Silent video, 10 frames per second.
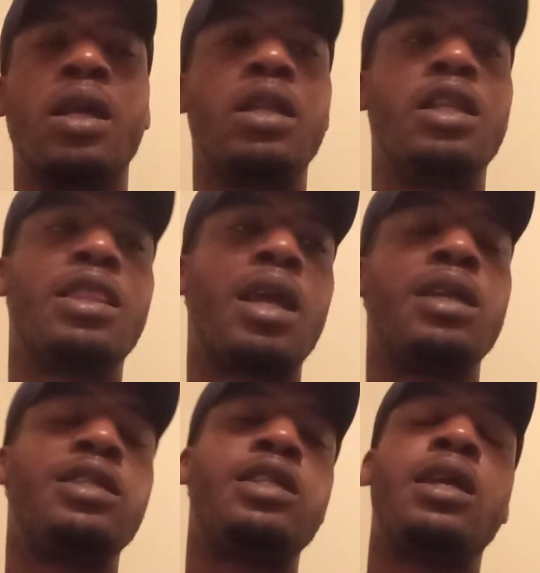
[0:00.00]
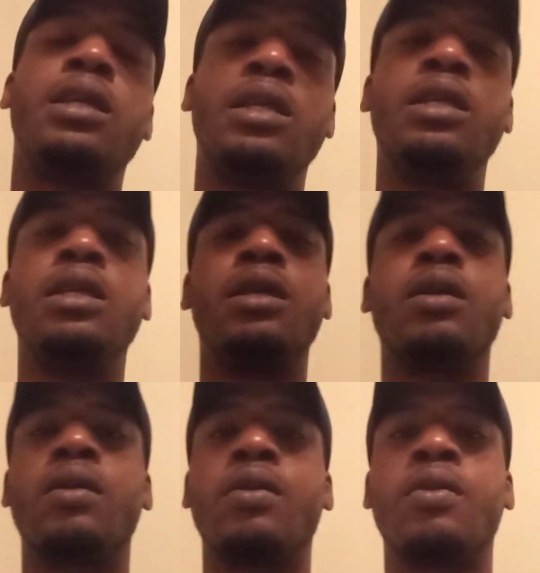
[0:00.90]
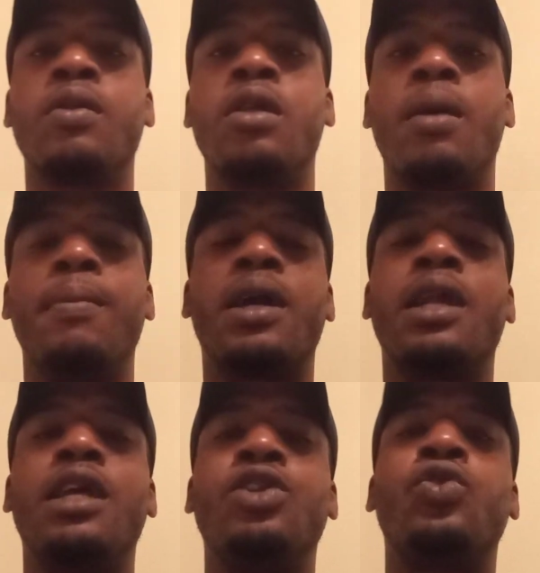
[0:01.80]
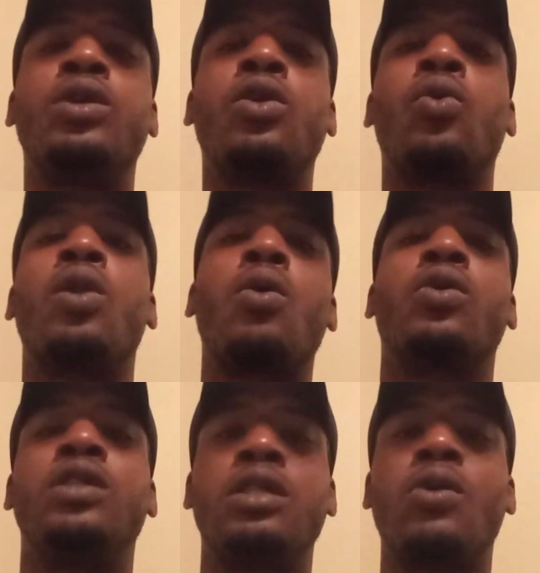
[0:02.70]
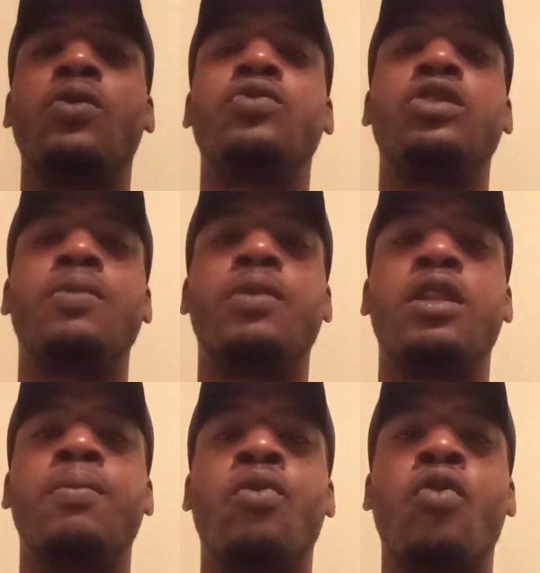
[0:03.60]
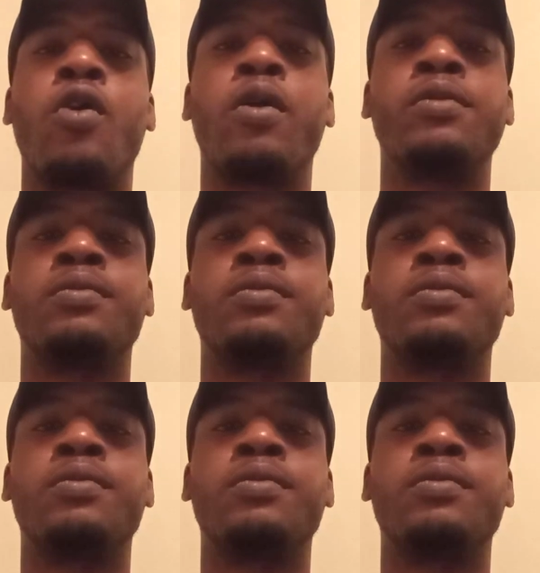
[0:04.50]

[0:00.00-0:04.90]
in the things they eat because they know it no longer serves them anymore.